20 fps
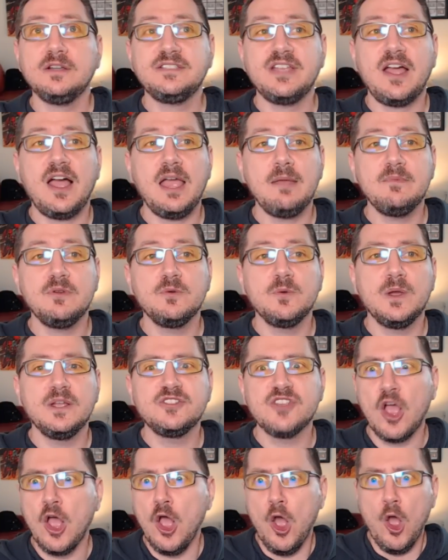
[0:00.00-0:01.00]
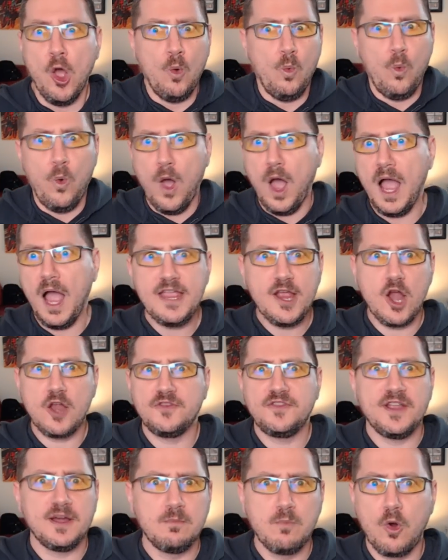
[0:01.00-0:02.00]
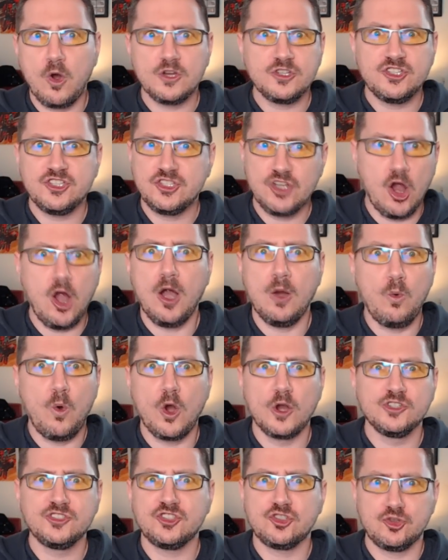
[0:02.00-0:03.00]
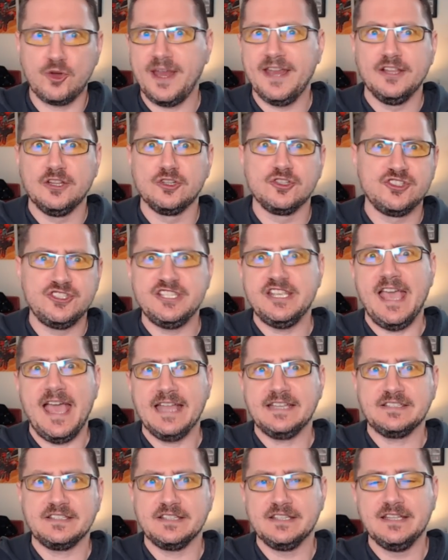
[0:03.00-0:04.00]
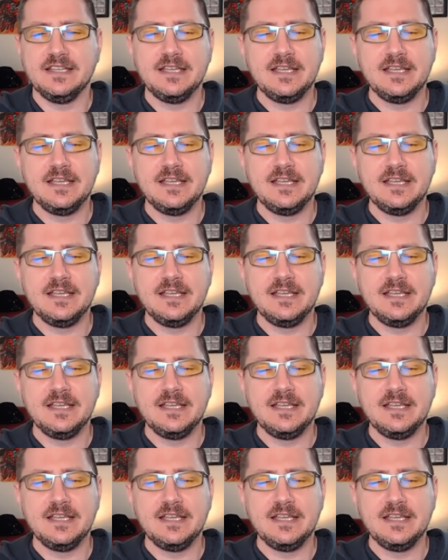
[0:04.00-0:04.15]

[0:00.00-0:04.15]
time it was, why aren't there more Star Wars trailers yet?